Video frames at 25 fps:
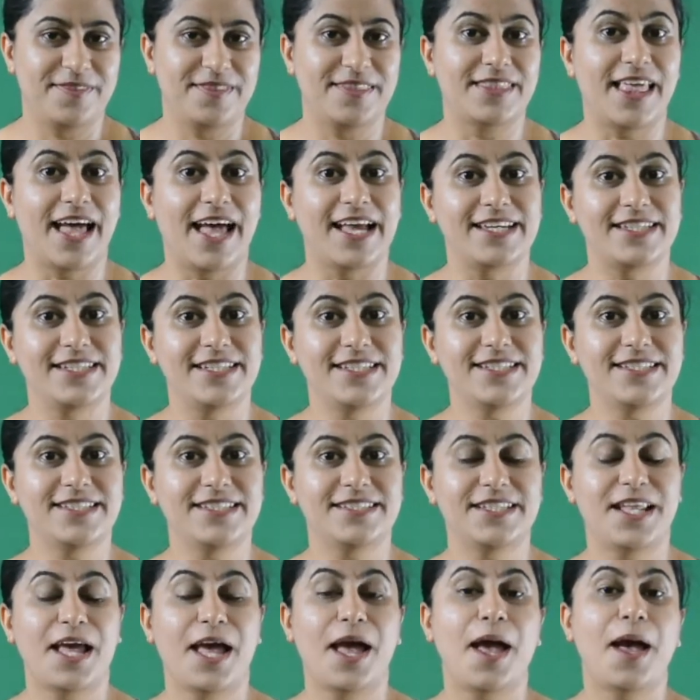that is
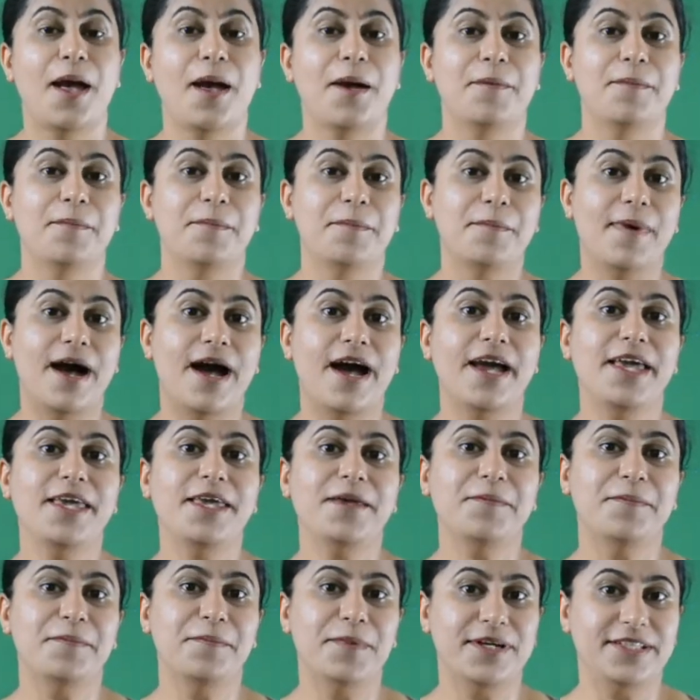My
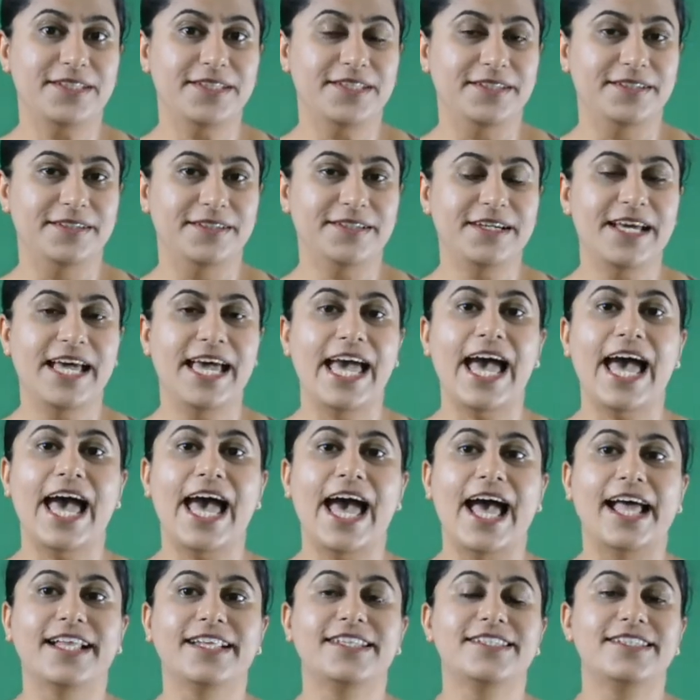Mother
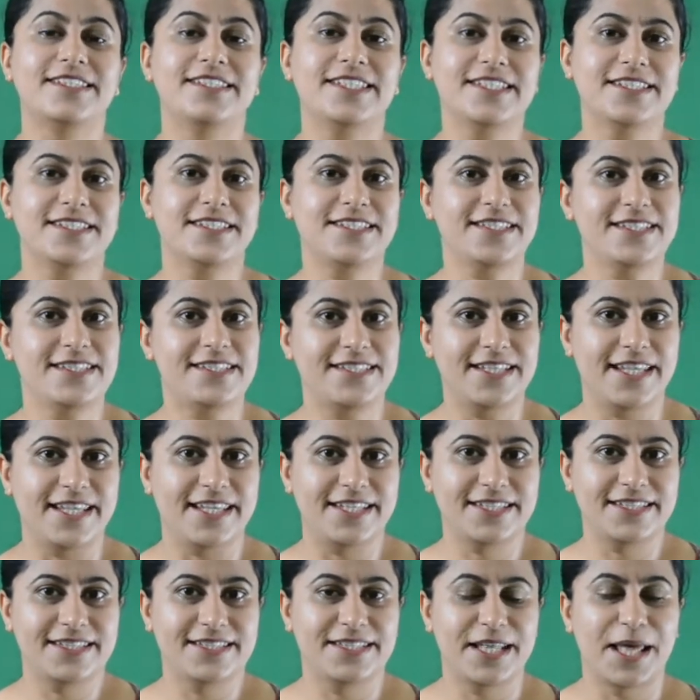at
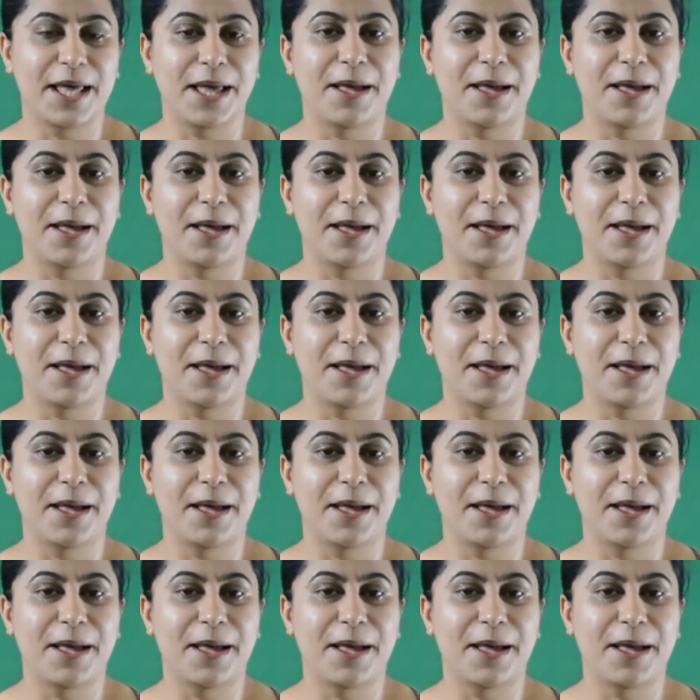66